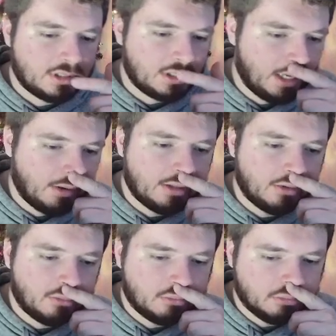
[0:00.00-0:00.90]
now. I
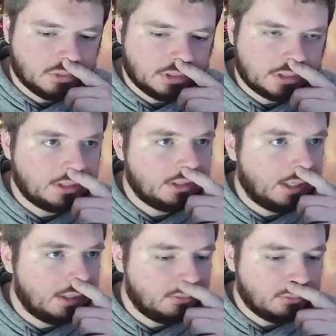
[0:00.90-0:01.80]
don't really
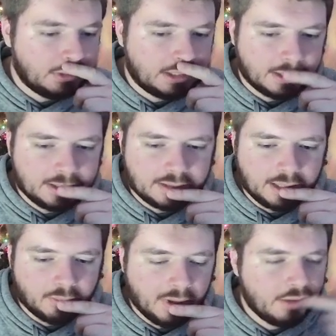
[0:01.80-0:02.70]
like
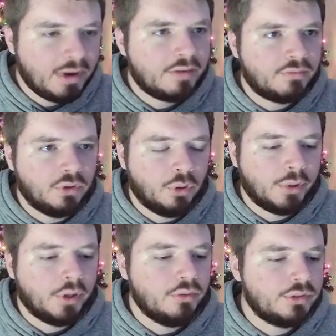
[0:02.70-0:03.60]
that. Why do I have no
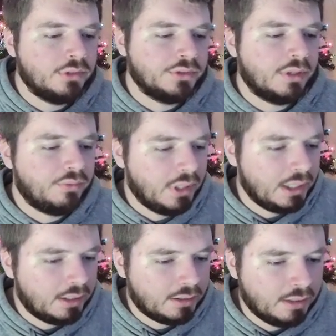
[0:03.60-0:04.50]
potions? I feel like
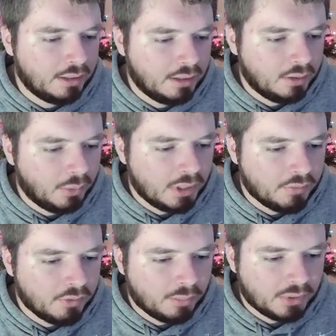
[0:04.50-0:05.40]

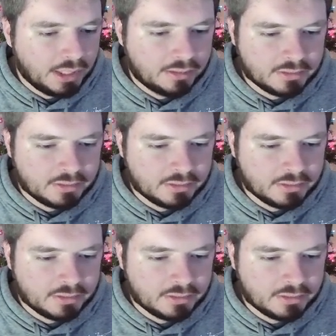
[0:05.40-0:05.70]
whenever I'm playing this